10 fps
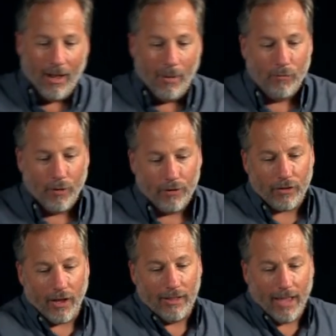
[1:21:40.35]

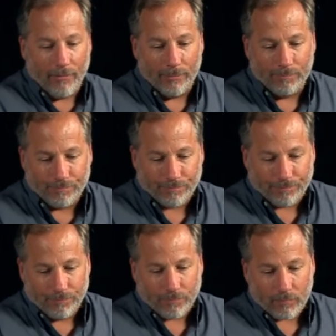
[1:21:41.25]
Verse 11.
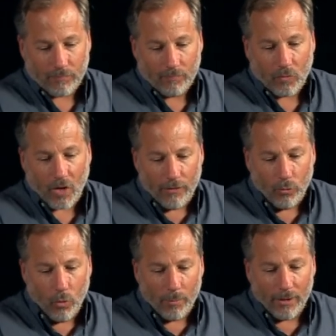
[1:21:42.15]
And the
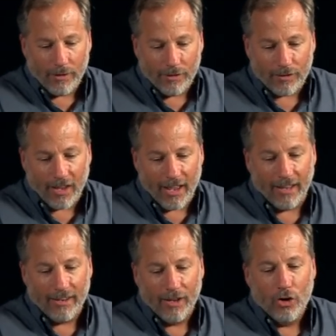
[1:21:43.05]
woman
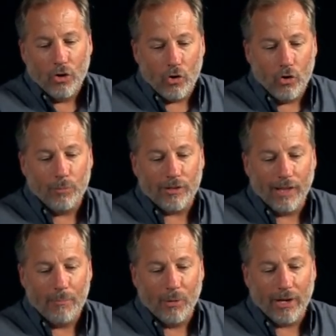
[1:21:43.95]
said, whom
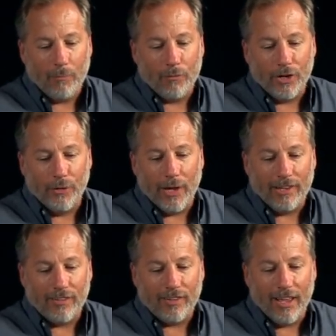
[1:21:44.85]
shall I bring up for you? And
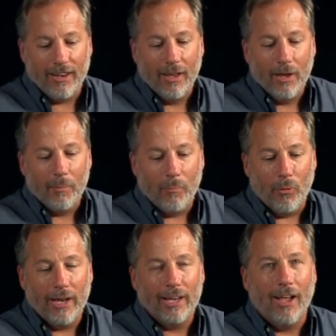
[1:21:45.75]
he said,
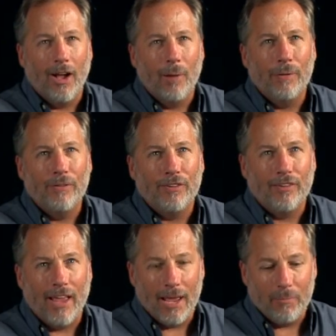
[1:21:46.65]
bring up
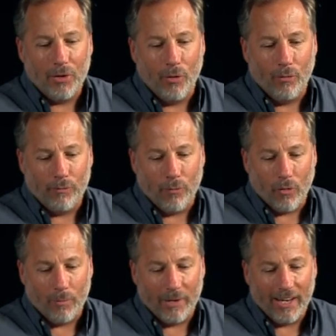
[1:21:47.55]
Samuel
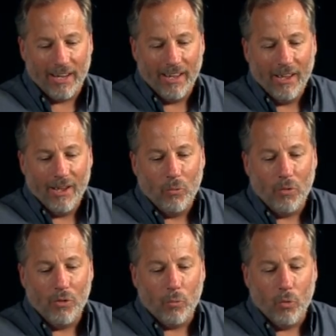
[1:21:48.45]
for me.
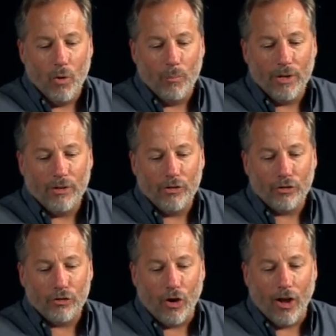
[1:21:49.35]
When the woman
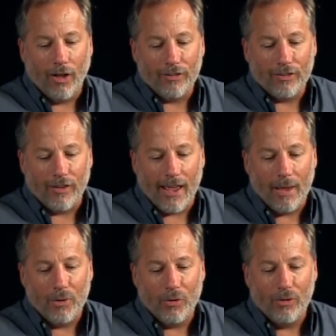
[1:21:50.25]
saw
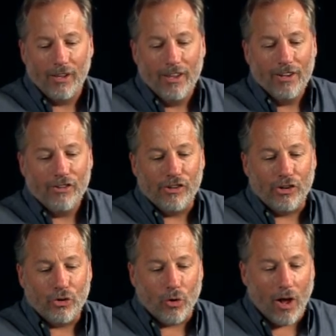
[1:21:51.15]
Samuel, she
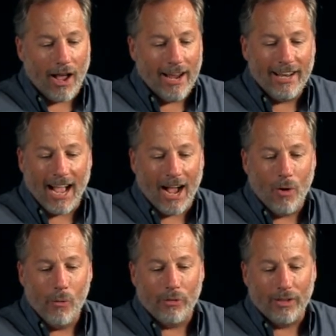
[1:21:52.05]
cried
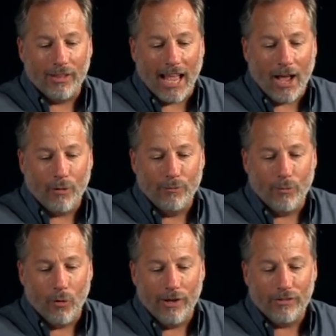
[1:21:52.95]
out with a loud
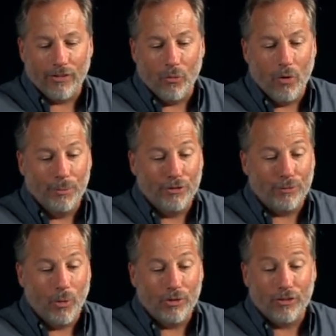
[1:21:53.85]
voice, and the woman
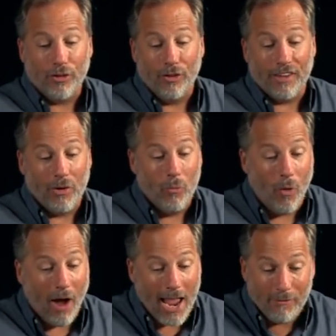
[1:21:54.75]
spoke to Saul, saying,
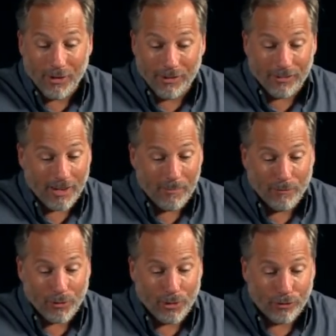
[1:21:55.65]
why have you deceived me?
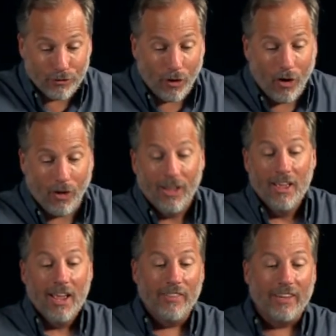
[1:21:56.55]
For you're Saul.
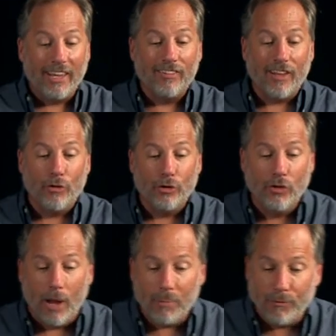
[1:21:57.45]
And the king said to her, do
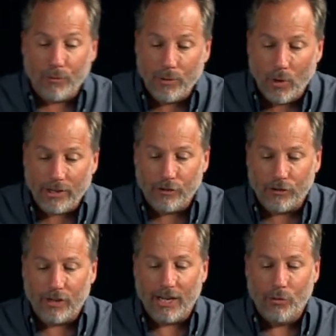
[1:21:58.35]
not be afraid. What do you
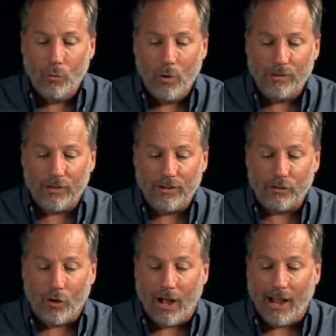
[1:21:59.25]
see? And the woman said to
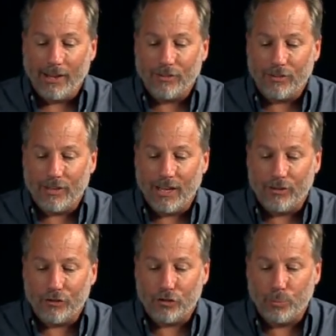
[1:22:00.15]
Saul, I see a
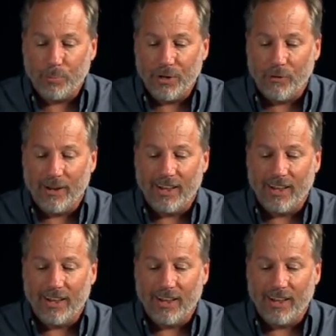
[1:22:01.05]
spirit